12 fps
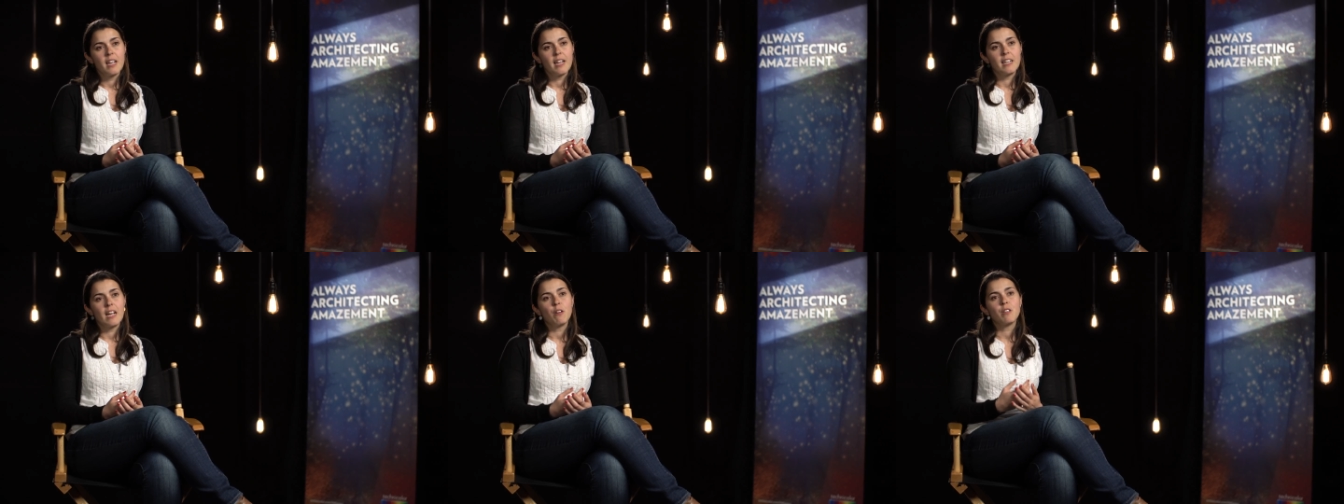
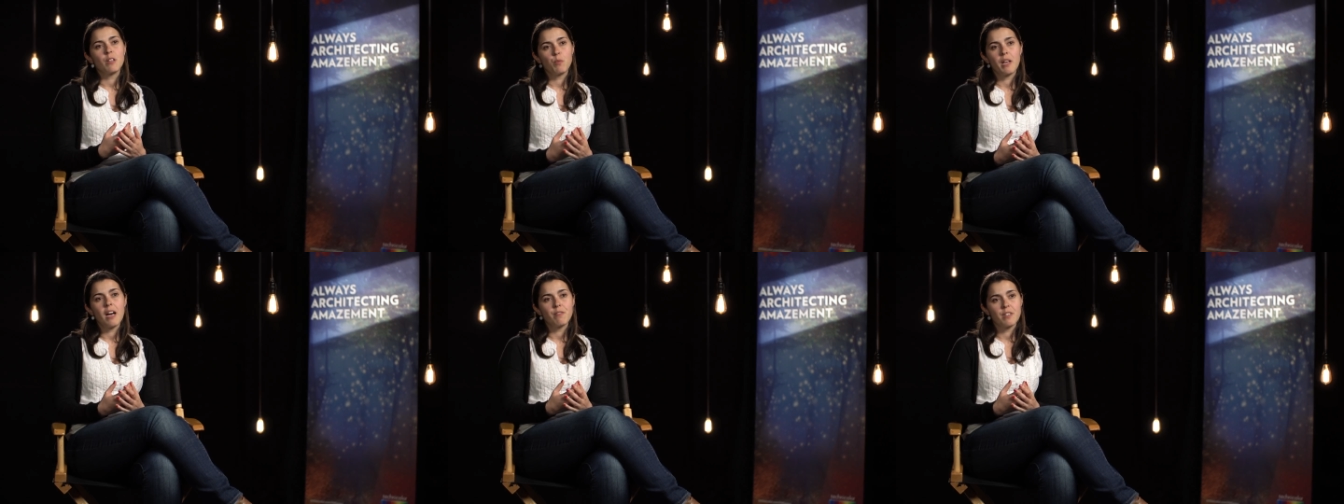And now
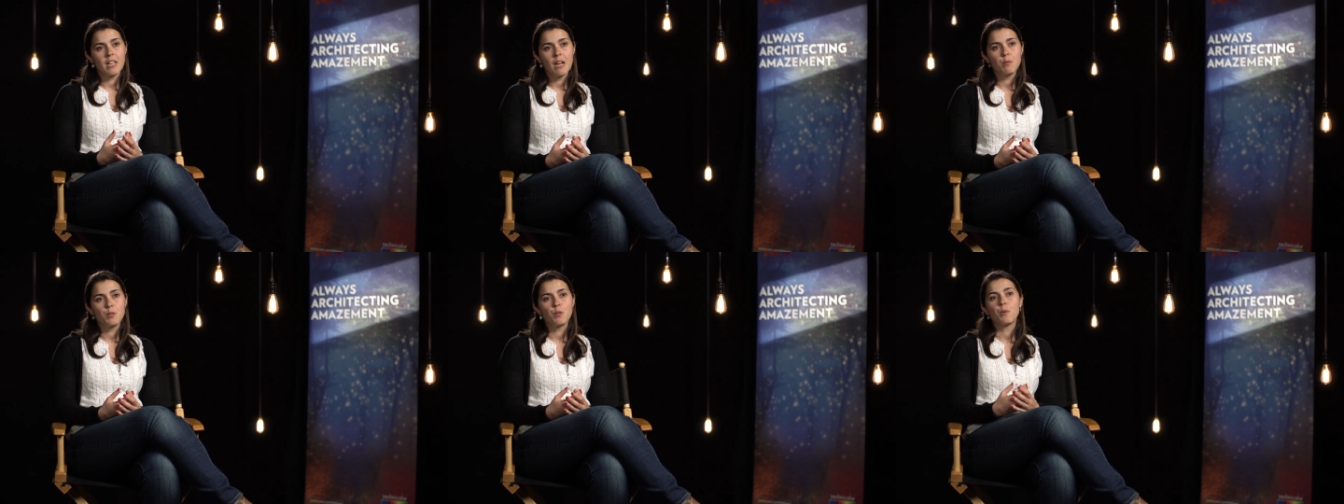that we have the
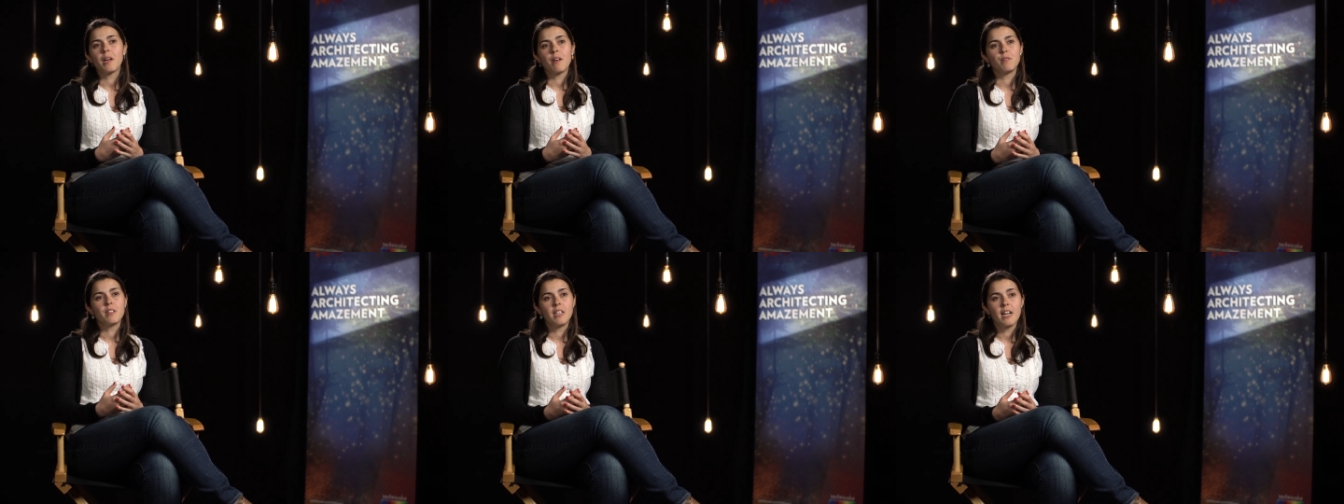capture, we
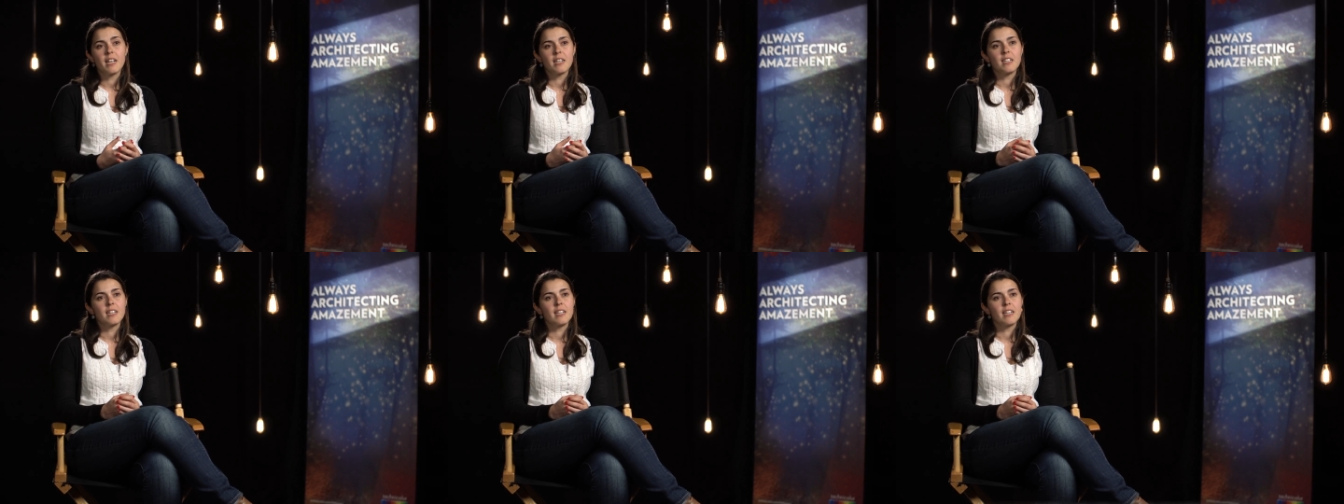have the data,